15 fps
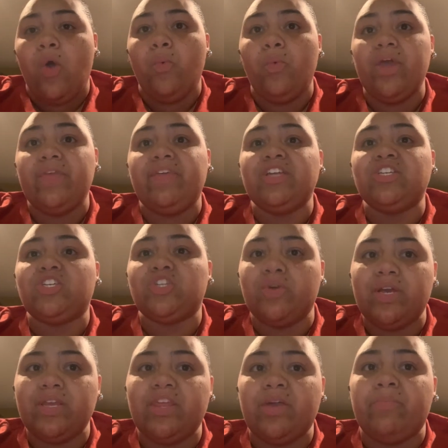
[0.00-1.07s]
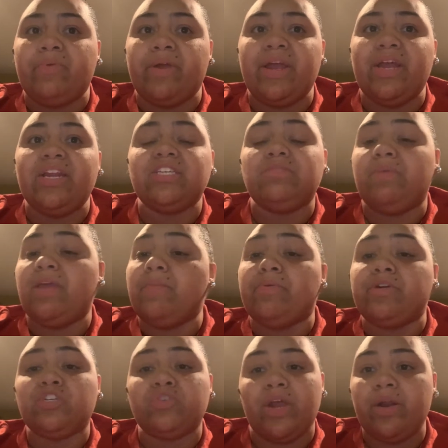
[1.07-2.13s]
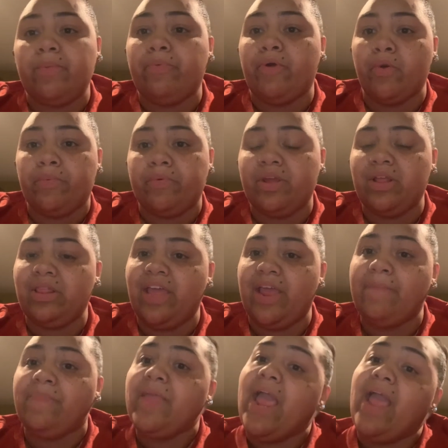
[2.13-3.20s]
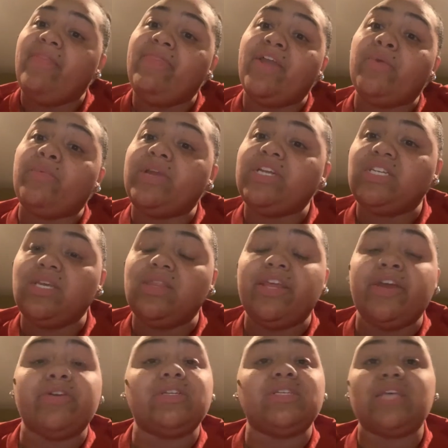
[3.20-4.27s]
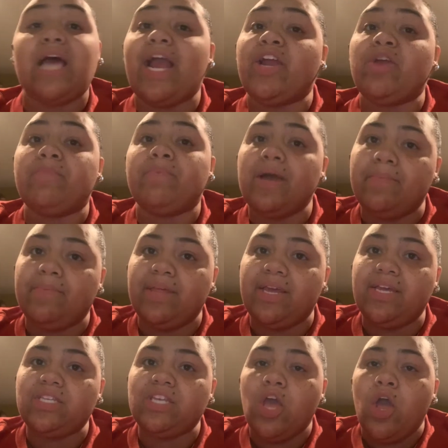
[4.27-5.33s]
with ensuring their brand is being portrayed appropriately and they're reaching their desired publics.